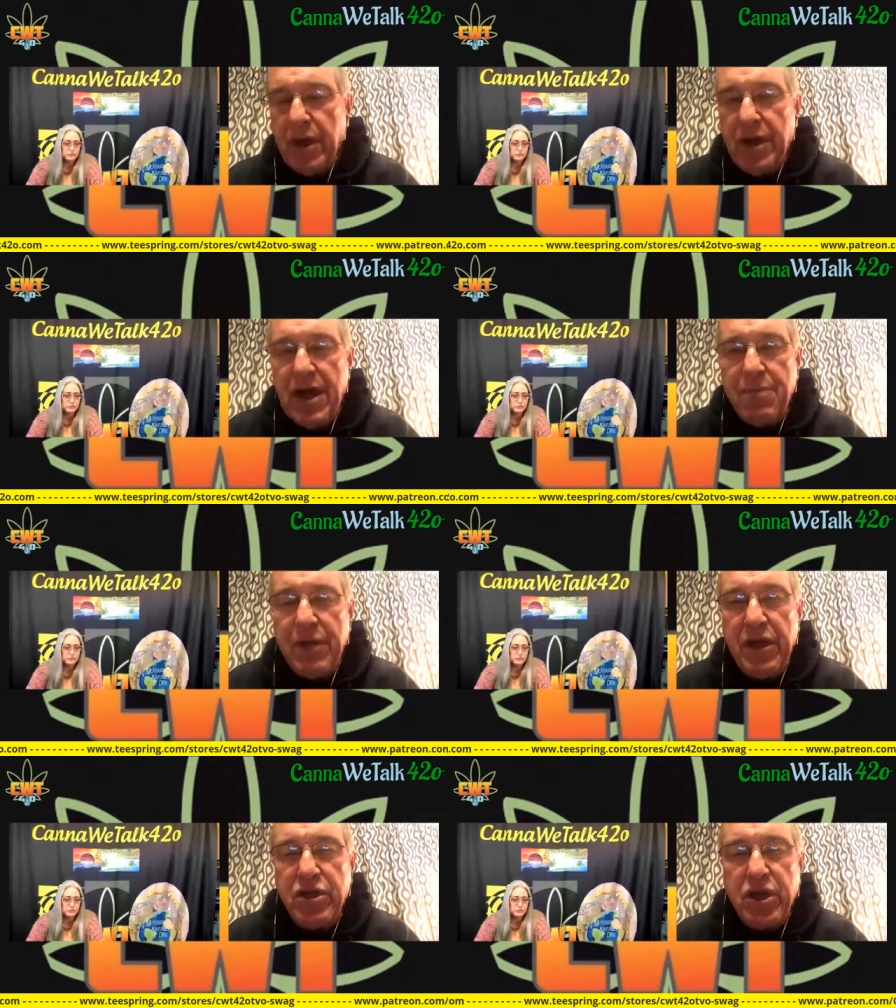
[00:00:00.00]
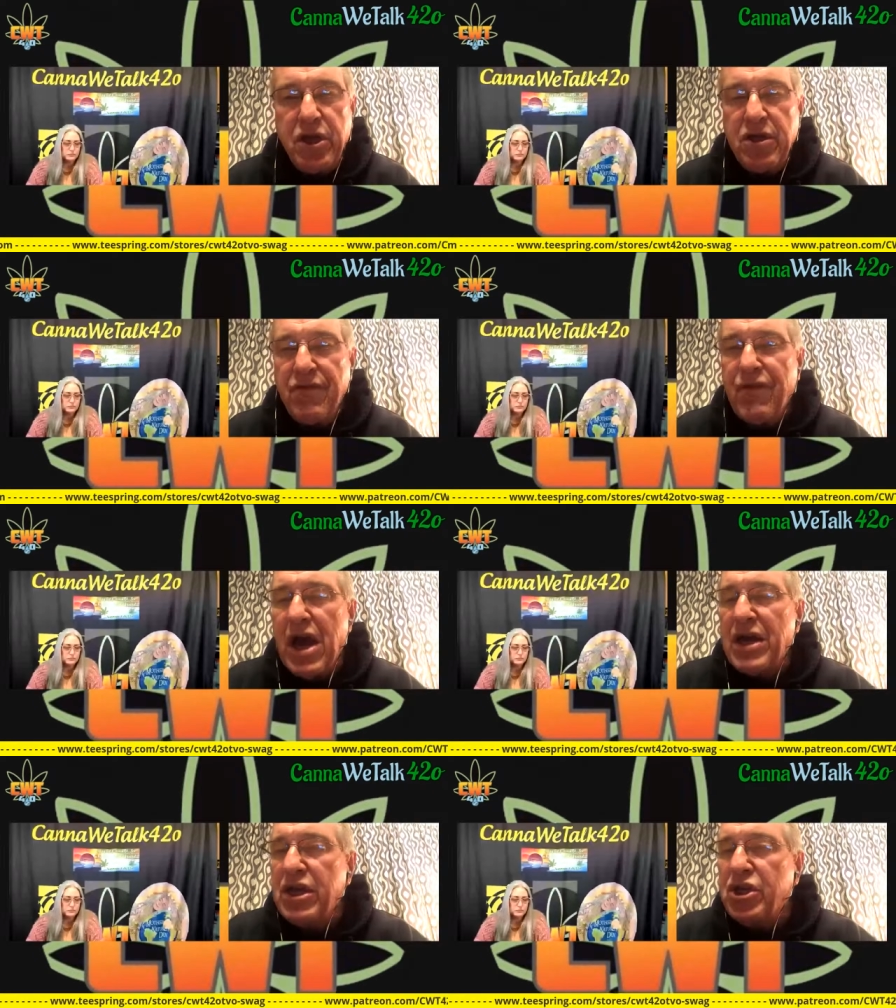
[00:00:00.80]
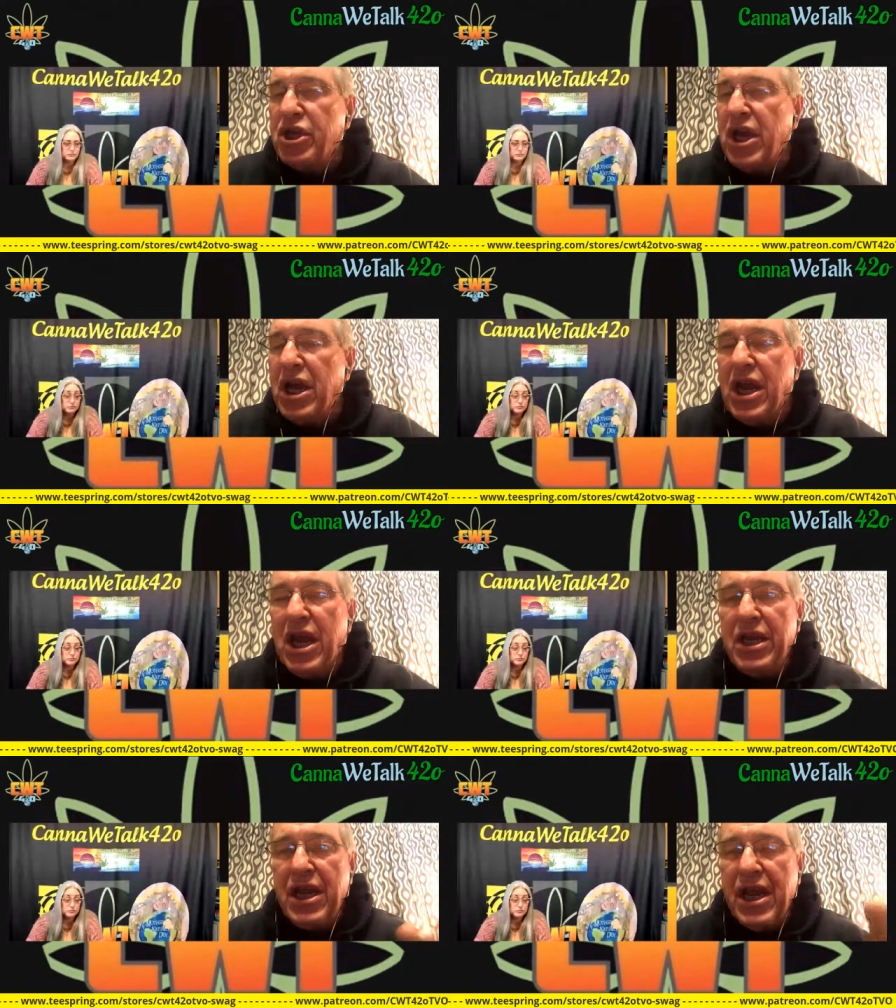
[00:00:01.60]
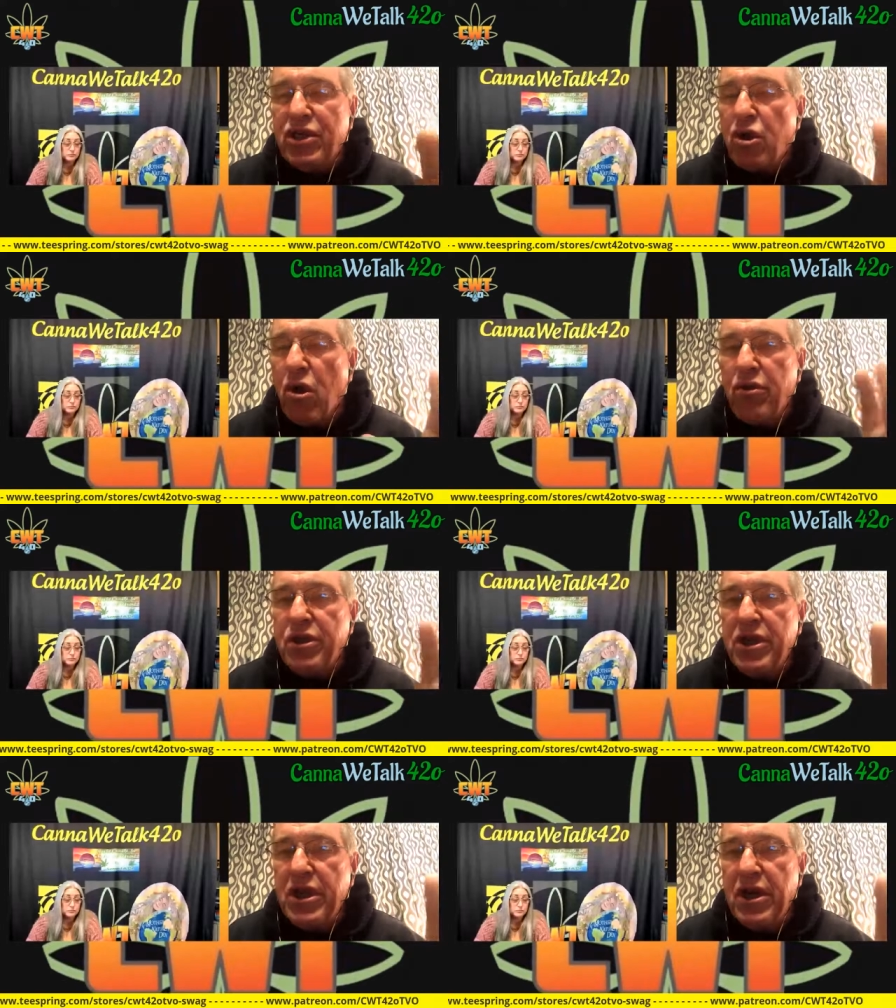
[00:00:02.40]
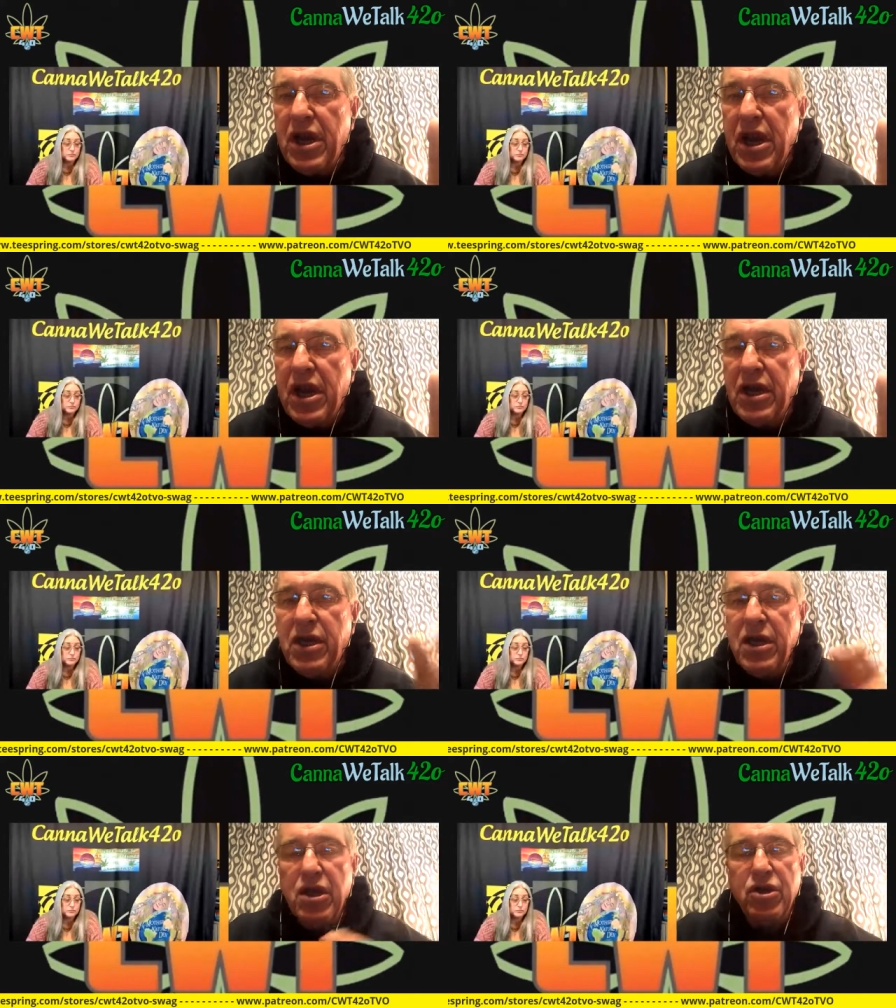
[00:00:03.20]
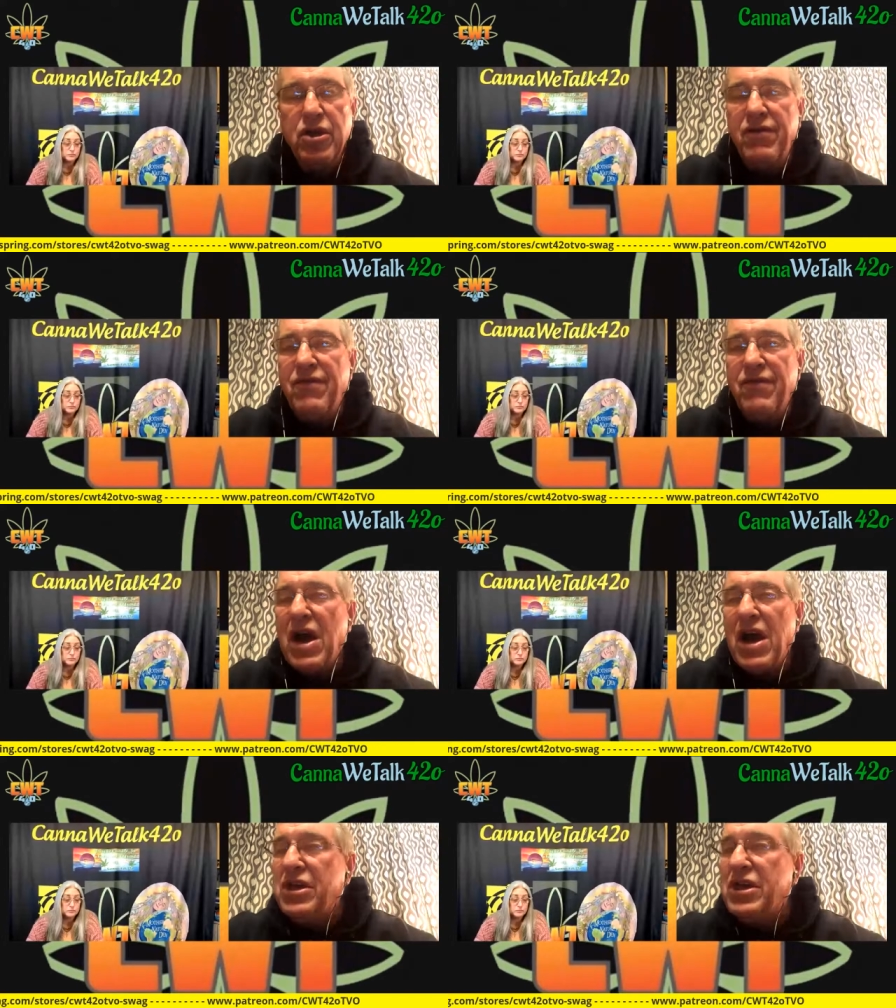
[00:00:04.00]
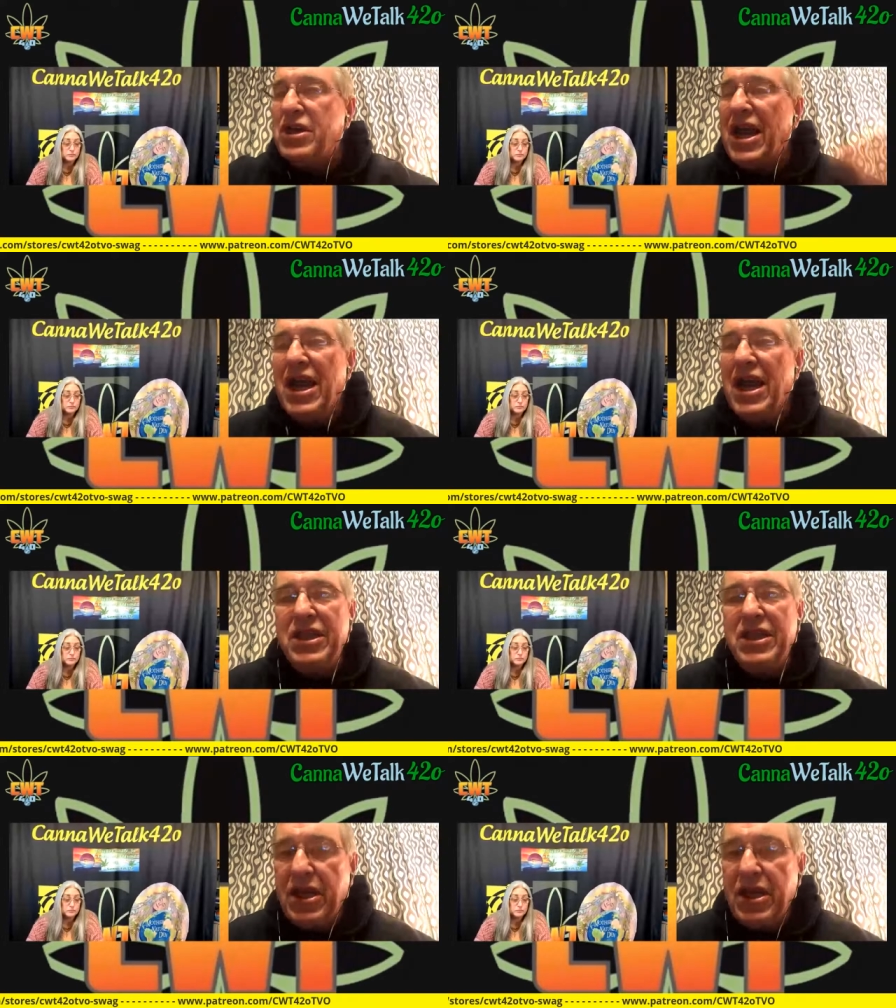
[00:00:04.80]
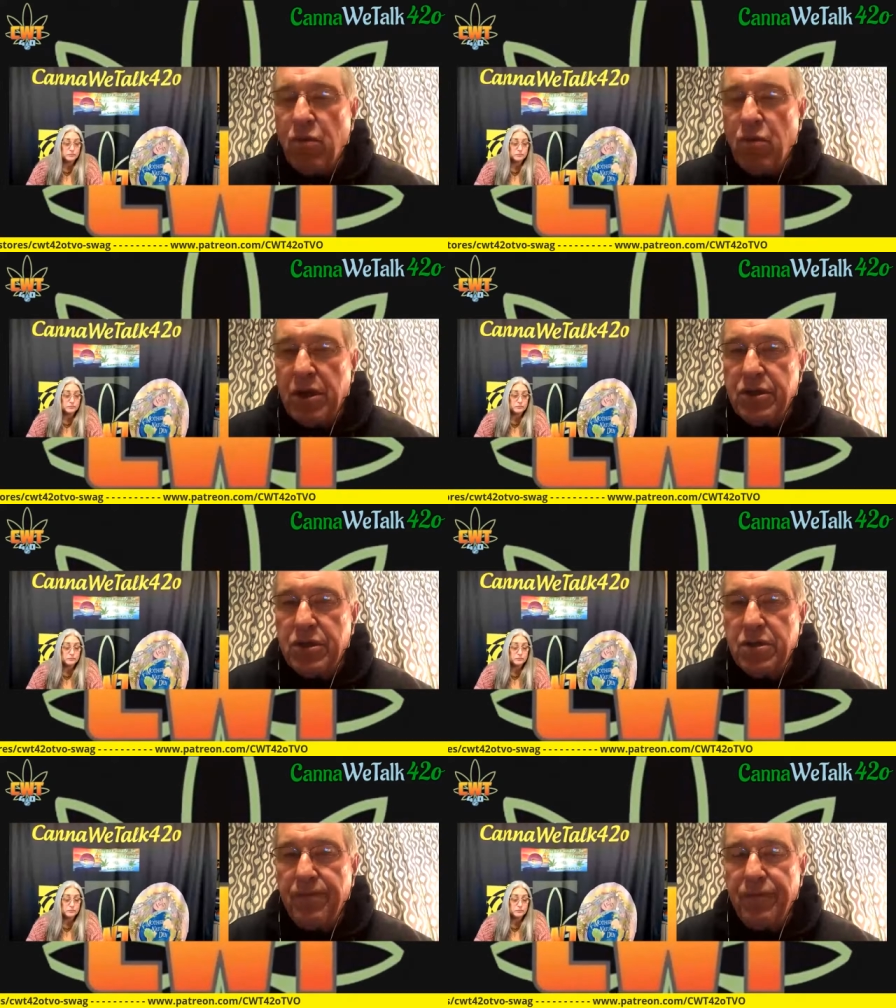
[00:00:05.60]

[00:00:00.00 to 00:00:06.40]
and that means it can divide into it has all the DNA to divide into anything it wants.